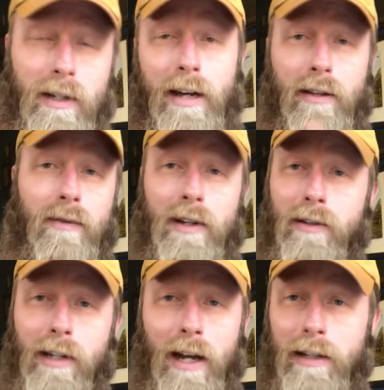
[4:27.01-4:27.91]
Now you've
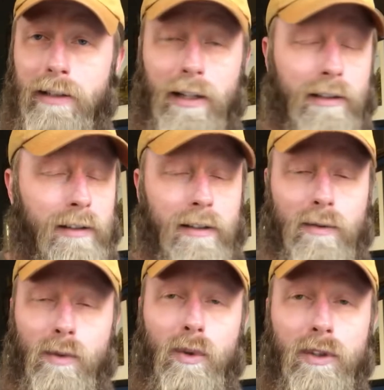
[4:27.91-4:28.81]
entered the contest.
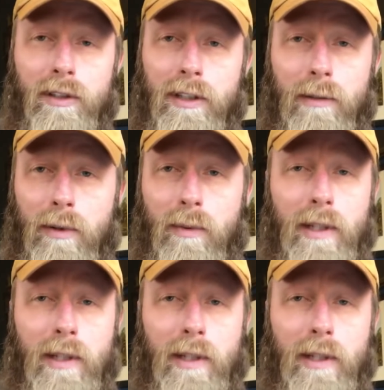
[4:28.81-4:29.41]
The rules are simple.